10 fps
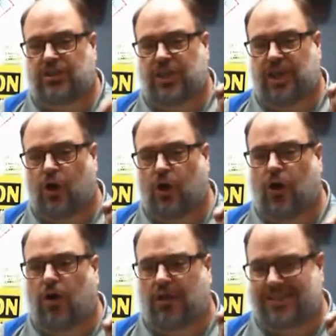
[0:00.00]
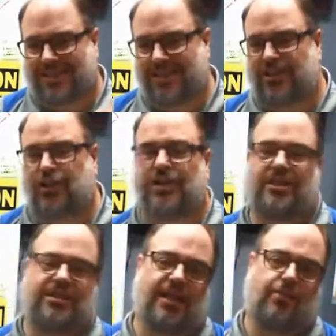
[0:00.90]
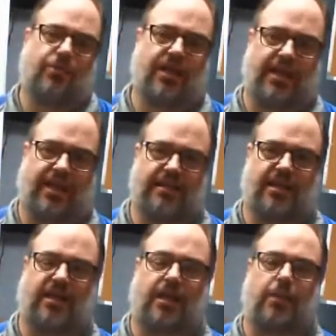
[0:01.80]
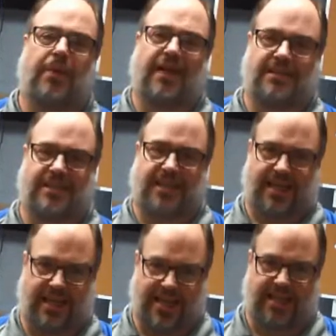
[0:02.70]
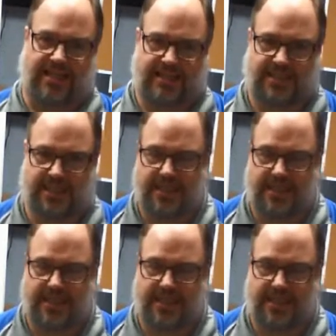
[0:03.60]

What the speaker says: they are essentially the same thing as an MSDS,